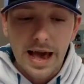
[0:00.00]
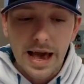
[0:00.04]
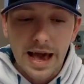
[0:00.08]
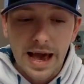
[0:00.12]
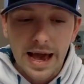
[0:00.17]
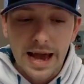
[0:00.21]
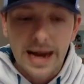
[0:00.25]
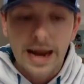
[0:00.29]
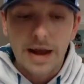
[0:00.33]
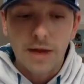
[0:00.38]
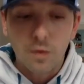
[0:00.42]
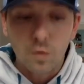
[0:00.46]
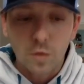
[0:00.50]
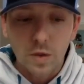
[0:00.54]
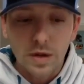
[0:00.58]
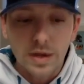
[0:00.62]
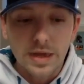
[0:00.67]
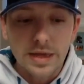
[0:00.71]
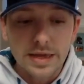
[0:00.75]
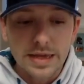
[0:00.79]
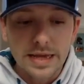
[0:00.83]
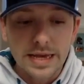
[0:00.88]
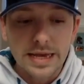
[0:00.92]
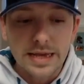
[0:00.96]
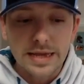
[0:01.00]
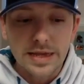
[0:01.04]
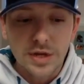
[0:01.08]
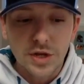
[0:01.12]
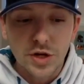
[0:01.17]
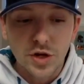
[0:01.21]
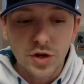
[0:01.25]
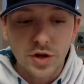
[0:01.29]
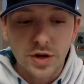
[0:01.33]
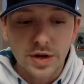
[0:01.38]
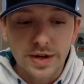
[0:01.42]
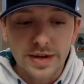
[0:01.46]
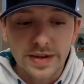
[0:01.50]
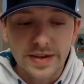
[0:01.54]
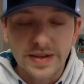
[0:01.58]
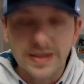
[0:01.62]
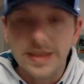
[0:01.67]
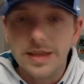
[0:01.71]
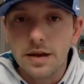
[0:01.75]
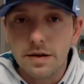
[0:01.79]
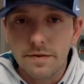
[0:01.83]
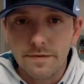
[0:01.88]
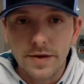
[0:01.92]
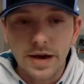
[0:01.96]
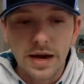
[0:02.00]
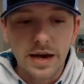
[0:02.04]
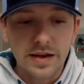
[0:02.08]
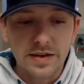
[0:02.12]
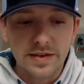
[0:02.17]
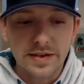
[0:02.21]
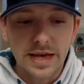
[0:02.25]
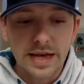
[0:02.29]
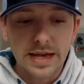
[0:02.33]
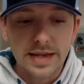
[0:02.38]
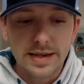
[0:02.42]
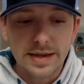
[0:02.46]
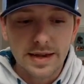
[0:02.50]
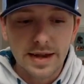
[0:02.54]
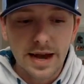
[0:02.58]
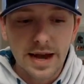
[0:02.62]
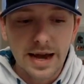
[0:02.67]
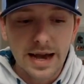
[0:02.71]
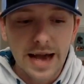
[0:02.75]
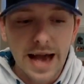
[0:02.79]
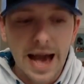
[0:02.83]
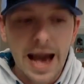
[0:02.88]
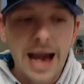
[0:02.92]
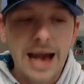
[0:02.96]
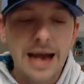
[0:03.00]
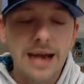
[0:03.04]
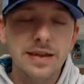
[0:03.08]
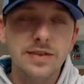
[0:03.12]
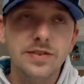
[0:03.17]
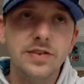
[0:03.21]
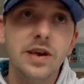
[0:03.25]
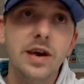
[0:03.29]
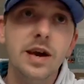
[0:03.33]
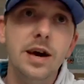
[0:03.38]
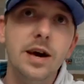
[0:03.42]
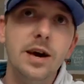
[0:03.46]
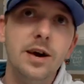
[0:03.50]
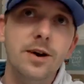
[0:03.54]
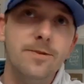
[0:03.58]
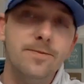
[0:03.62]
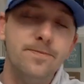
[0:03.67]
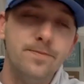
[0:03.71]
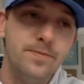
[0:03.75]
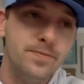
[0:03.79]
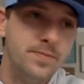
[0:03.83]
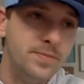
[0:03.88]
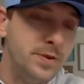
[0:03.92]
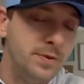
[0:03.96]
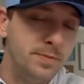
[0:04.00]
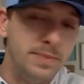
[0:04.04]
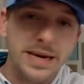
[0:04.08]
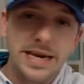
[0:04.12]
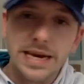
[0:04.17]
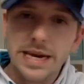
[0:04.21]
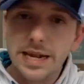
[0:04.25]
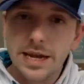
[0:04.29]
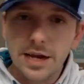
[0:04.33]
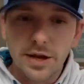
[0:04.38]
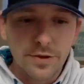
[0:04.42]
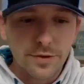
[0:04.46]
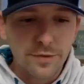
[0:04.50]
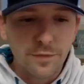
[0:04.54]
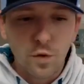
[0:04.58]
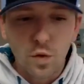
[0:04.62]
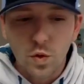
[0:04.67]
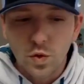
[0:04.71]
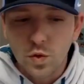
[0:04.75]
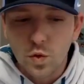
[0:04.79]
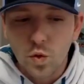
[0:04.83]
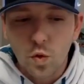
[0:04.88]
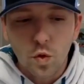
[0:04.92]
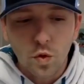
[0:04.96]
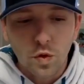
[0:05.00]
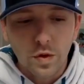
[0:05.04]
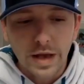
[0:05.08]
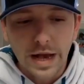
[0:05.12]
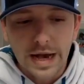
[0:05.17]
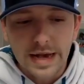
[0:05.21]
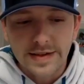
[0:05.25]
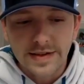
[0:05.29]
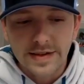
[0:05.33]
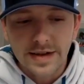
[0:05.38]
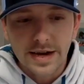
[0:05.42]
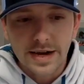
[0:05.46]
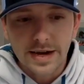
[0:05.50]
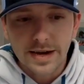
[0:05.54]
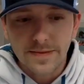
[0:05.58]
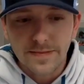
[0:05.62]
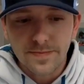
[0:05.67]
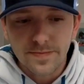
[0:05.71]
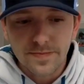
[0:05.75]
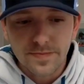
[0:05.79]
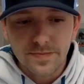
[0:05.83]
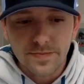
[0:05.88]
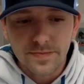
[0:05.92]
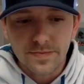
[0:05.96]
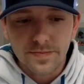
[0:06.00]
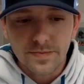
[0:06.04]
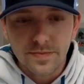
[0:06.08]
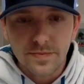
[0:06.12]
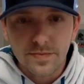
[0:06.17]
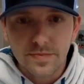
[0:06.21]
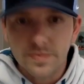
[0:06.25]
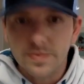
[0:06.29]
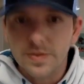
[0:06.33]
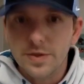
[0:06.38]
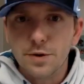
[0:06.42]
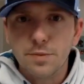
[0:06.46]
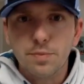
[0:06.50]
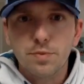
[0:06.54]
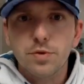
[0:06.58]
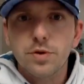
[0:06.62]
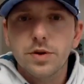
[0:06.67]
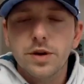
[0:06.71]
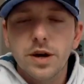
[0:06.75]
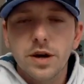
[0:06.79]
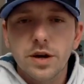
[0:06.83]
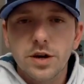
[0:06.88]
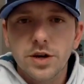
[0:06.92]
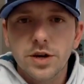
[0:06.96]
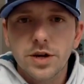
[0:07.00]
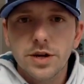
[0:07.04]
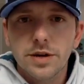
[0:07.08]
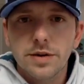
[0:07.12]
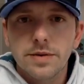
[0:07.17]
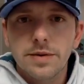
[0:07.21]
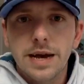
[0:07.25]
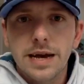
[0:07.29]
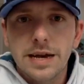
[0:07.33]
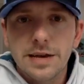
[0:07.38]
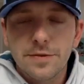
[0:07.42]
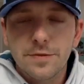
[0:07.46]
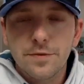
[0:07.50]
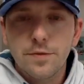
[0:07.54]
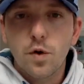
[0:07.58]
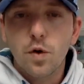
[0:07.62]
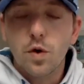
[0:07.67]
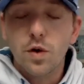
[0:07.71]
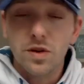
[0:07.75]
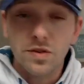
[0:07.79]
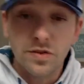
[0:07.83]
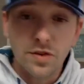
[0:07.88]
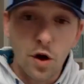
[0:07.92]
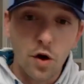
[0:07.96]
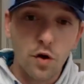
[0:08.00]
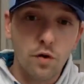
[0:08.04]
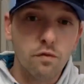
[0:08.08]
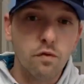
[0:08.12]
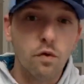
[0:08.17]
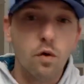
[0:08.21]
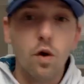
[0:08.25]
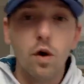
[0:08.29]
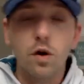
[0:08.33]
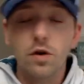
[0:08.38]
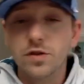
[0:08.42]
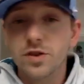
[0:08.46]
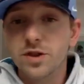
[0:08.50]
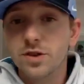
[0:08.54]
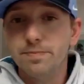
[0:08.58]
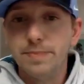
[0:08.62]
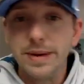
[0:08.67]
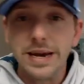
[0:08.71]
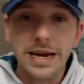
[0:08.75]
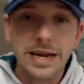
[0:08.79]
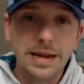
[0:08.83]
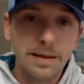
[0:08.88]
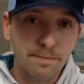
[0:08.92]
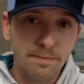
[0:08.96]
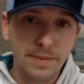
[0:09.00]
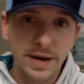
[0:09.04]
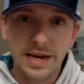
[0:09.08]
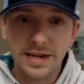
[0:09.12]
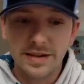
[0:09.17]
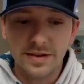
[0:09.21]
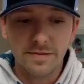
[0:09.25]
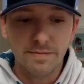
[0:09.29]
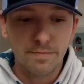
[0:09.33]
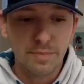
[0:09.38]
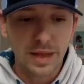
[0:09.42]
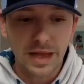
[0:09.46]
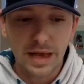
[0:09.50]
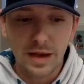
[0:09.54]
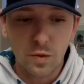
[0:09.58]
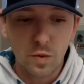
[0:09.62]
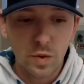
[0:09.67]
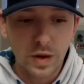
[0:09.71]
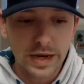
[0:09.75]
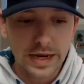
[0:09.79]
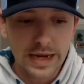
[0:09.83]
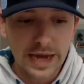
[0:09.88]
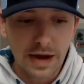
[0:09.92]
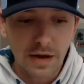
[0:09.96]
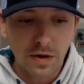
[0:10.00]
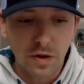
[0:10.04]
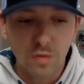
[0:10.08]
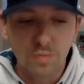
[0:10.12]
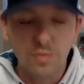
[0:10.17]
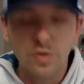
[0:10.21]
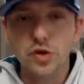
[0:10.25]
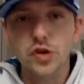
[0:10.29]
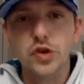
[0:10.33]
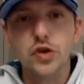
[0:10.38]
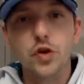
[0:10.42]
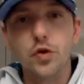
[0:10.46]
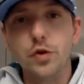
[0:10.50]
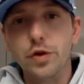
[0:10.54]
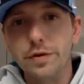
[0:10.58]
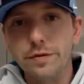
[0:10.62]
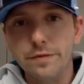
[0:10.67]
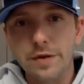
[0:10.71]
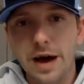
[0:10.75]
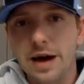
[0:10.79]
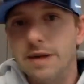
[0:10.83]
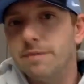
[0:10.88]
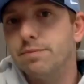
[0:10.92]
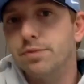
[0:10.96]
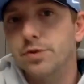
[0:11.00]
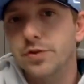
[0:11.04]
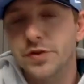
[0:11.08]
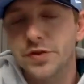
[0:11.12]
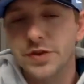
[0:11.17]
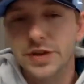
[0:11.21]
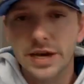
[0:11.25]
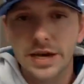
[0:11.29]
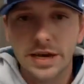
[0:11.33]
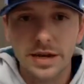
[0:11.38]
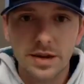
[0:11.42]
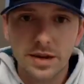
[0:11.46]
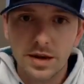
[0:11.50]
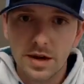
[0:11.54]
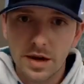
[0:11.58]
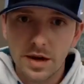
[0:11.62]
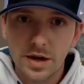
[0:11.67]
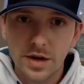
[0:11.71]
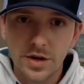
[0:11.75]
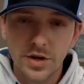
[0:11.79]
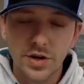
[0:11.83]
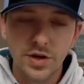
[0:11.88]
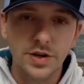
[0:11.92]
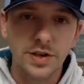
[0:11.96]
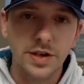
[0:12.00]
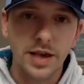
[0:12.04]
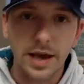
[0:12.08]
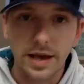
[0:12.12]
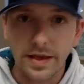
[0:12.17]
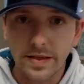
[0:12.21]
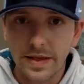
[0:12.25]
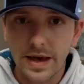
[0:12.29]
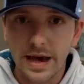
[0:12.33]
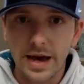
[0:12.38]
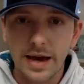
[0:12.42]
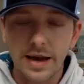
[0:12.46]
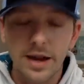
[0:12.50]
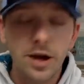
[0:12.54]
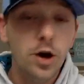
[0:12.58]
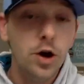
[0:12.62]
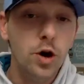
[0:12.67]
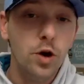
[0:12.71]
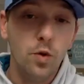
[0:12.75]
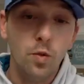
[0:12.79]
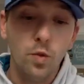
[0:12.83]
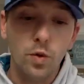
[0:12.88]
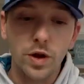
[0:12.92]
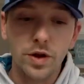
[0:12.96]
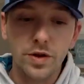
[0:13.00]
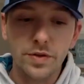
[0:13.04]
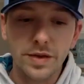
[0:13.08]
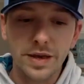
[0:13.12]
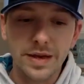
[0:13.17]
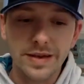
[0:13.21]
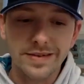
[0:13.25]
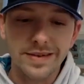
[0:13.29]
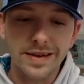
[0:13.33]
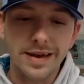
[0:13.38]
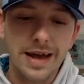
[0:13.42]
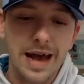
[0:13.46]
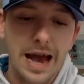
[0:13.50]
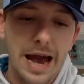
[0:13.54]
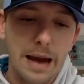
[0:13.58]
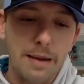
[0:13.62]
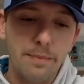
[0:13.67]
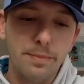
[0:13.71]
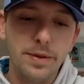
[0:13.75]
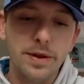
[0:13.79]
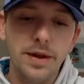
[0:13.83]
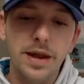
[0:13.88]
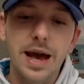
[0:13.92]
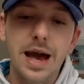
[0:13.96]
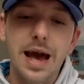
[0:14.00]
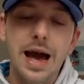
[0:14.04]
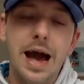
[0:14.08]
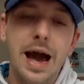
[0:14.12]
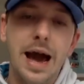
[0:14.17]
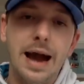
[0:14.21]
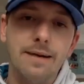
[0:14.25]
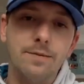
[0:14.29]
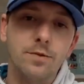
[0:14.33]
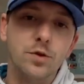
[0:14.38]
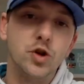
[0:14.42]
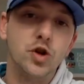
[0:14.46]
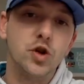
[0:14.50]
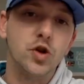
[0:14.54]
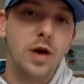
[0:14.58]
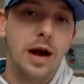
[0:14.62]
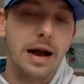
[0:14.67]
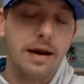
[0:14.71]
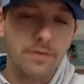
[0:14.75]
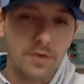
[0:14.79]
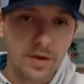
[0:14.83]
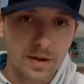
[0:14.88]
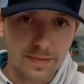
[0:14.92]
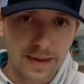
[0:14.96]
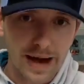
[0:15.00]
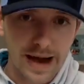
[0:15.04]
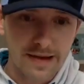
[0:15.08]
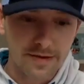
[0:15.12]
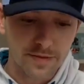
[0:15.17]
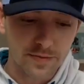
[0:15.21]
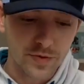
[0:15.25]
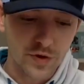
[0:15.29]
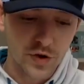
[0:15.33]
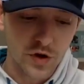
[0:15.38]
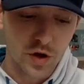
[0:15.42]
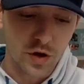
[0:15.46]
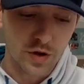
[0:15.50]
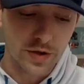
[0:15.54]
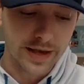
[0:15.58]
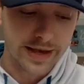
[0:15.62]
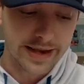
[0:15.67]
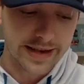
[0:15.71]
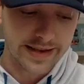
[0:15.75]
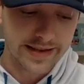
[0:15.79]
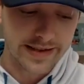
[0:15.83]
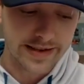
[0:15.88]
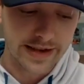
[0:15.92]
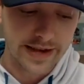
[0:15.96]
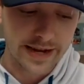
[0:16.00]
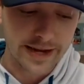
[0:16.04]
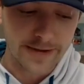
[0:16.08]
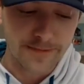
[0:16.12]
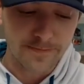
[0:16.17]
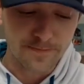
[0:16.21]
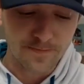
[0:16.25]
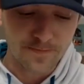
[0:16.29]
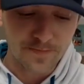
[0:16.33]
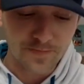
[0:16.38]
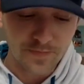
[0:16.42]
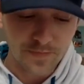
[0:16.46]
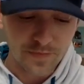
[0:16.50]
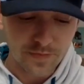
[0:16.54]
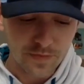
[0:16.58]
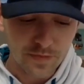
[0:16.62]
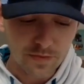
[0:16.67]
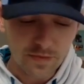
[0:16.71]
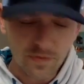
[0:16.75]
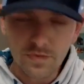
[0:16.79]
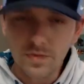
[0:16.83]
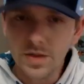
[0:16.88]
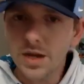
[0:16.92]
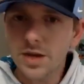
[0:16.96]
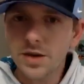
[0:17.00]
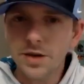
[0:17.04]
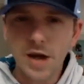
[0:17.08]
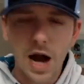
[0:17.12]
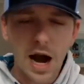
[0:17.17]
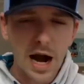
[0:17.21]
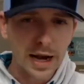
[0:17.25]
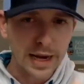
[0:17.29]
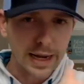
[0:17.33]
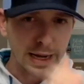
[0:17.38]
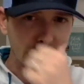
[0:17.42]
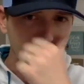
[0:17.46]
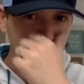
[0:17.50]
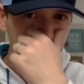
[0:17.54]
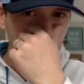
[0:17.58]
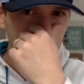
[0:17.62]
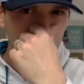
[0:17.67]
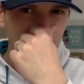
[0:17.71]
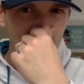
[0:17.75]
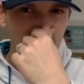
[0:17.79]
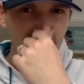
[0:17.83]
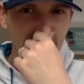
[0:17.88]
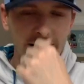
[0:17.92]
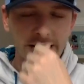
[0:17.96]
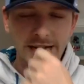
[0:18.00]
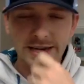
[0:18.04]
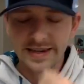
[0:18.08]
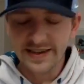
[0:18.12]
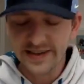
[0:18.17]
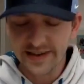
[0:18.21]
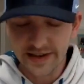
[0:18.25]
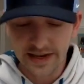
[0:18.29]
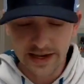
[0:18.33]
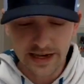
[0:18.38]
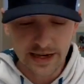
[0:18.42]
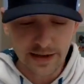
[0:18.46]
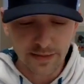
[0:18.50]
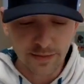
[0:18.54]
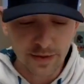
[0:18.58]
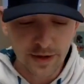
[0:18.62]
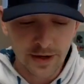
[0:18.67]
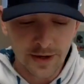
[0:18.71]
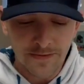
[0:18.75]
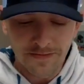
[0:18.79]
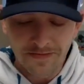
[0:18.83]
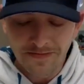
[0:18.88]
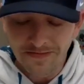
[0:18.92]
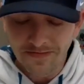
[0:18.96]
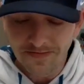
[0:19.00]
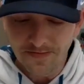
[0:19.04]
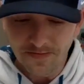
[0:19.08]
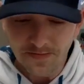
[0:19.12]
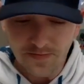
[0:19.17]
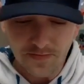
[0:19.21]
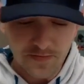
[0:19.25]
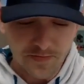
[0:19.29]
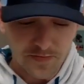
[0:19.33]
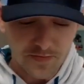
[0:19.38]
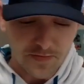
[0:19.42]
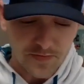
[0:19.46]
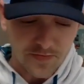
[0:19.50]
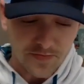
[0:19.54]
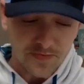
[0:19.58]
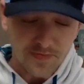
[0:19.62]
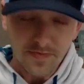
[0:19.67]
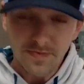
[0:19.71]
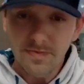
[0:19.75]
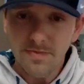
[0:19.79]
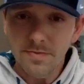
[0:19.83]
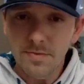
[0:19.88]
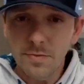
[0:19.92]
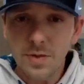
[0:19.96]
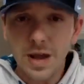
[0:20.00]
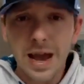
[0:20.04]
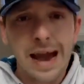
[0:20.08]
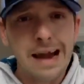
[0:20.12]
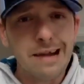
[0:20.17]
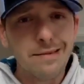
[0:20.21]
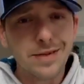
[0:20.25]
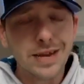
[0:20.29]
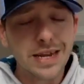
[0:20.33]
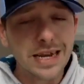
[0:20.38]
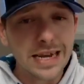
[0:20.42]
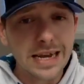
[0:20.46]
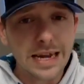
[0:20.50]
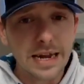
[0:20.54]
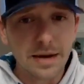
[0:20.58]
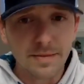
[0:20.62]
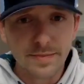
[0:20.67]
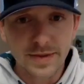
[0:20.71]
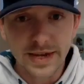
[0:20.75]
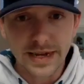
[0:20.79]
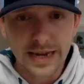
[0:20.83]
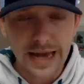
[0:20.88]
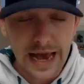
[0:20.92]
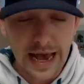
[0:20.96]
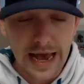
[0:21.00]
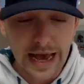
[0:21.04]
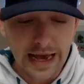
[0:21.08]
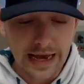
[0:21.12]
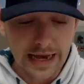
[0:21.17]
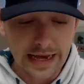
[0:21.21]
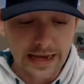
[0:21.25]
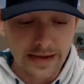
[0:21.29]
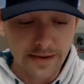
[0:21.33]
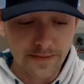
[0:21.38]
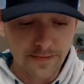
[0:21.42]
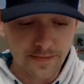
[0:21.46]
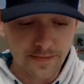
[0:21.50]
And I really think that you're going to see the effects of that tonight as the beginning of the fourth quarter last night, their production as far as overall speed and pace of play went down almost 35% just like that. What do you think is going to happen after traveling back from Salt Lake City, not getting a good night's sleep, having to get up today,